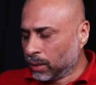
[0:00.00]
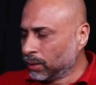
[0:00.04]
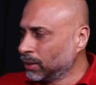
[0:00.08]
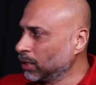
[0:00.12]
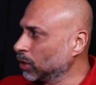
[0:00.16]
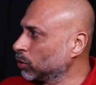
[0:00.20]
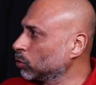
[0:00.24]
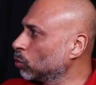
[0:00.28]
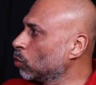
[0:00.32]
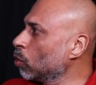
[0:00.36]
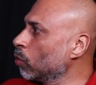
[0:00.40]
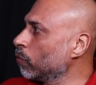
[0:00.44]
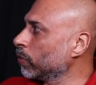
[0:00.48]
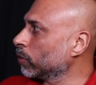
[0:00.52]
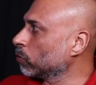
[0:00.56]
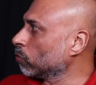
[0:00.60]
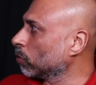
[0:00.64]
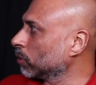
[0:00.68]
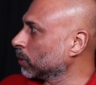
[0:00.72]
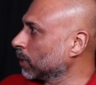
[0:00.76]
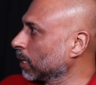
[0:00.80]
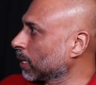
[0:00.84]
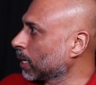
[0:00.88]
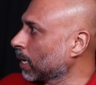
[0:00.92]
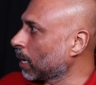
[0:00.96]
just go with
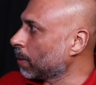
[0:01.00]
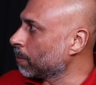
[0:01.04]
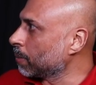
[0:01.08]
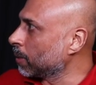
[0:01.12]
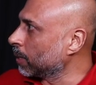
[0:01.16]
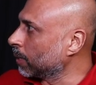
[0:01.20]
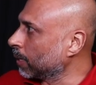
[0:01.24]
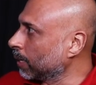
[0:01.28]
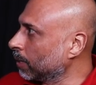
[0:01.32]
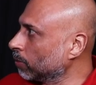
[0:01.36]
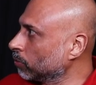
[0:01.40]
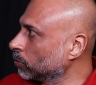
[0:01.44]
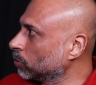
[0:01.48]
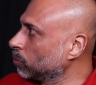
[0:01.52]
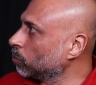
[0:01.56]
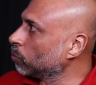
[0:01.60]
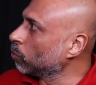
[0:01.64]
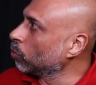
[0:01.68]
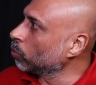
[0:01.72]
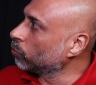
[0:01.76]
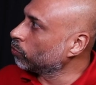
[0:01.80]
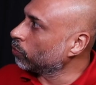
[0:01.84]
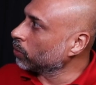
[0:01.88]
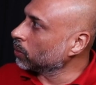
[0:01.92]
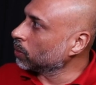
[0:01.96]
what the camera gives,
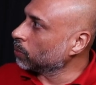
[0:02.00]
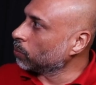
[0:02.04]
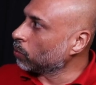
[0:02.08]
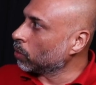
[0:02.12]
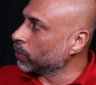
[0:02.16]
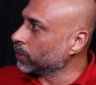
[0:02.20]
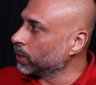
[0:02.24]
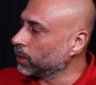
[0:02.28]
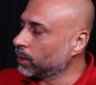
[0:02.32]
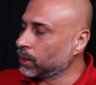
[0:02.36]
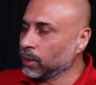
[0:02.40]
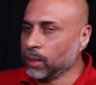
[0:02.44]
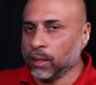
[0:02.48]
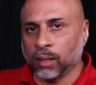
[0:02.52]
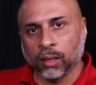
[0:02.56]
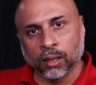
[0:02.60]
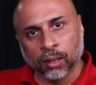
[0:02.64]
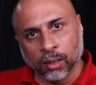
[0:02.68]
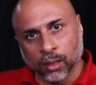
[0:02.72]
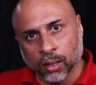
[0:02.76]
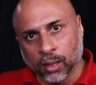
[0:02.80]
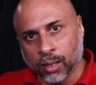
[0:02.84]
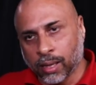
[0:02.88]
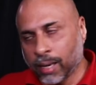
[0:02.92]
both for the monitor